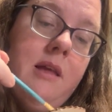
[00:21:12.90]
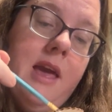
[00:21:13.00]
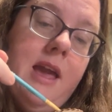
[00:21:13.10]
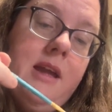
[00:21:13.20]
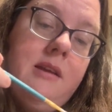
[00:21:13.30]

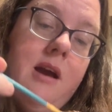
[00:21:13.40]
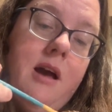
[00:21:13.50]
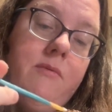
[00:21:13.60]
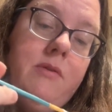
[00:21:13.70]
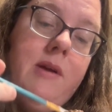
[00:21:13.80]
And
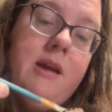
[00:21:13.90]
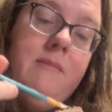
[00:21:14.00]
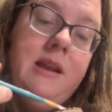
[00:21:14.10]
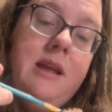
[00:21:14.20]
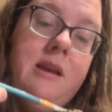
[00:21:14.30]
I would
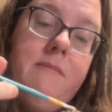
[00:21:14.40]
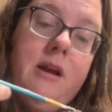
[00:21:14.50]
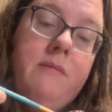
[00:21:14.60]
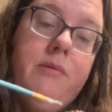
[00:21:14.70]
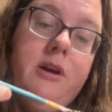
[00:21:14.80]
recommend getting a
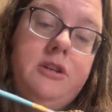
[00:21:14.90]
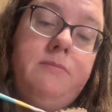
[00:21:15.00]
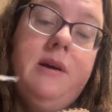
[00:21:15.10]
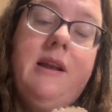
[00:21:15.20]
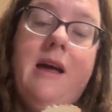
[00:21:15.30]
bigger brush,
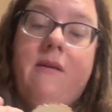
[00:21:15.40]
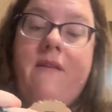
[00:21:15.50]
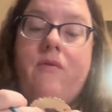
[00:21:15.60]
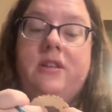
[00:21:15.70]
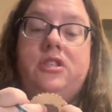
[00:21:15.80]
but I don't
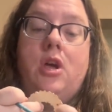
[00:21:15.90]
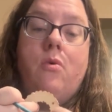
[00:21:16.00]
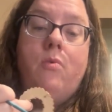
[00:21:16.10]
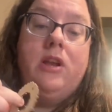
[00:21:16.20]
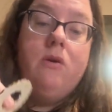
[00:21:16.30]
have one, so
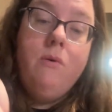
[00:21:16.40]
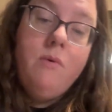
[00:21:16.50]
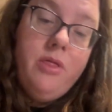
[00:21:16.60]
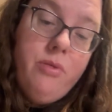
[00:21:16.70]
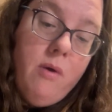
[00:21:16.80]
we do
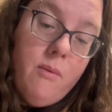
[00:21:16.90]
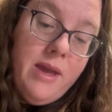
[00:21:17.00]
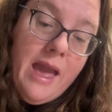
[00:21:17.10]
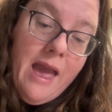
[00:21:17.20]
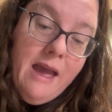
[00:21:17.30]
with what
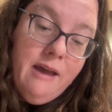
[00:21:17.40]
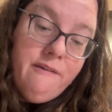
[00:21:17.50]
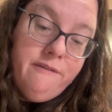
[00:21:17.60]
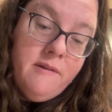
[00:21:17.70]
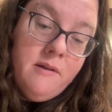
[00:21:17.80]
we have.
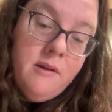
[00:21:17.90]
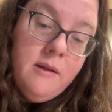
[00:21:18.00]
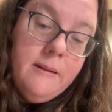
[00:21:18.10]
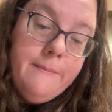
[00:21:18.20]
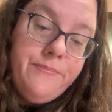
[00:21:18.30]

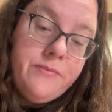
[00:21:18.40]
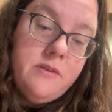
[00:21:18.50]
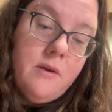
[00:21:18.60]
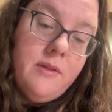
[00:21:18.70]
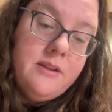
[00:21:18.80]

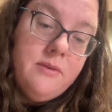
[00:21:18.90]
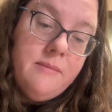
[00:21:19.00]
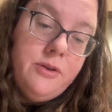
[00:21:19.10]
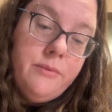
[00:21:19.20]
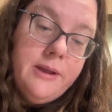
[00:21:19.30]
So that's what
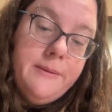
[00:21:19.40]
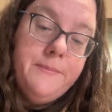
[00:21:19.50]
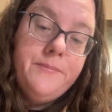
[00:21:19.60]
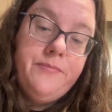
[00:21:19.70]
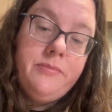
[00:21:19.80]
I'm doing.
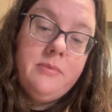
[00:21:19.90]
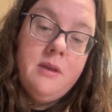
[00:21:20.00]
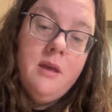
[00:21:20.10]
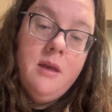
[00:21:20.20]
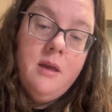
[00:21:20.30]

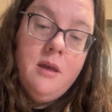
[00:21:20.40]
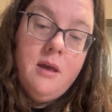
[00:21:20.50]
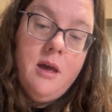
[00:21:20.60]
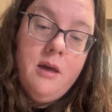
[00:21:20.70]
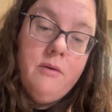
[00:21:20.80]

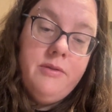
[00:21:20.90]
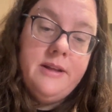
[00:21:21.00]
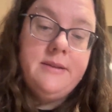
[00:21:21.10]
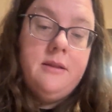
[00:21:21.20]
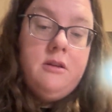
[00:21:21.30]
Uh-oh,
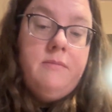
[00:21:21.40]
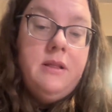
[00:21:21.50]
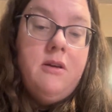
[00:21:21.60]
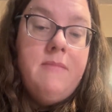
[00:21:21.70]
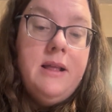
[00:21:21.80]
that's a little
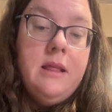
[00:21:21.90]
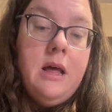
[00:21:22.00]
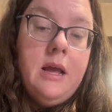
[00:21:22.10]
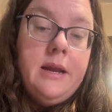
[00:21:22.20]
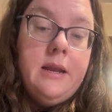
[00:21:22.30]
below my
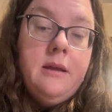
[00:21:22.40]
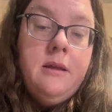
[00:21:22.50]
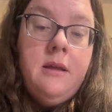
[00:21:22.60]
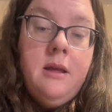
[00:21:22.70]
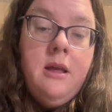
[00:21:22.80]
line.
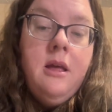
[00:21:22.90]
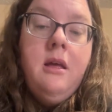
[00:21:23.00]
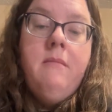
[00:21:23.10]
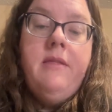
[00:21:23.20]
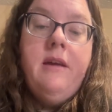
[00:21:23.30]

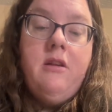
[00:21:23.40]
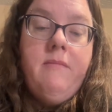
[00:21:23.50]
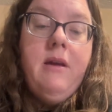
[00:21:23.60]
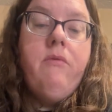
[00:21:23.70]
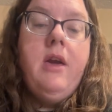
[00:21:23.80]
I think it'll
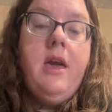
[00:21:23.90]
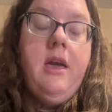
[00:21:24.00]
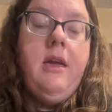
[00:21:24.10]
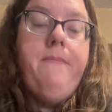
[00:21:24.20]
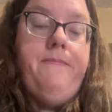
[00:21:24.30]
be okay.
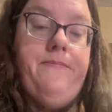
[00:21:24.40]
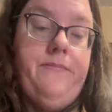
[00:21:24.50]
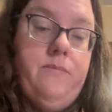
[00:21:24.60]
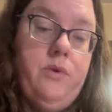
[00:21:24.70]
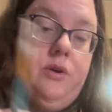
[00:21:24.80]
Yep,
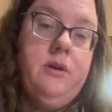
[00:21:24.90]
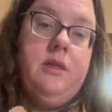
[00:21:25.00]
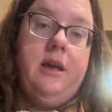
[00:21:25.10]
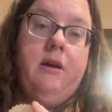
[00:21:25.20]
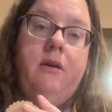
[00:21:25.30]
we're good
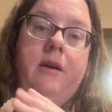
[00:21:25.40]
there.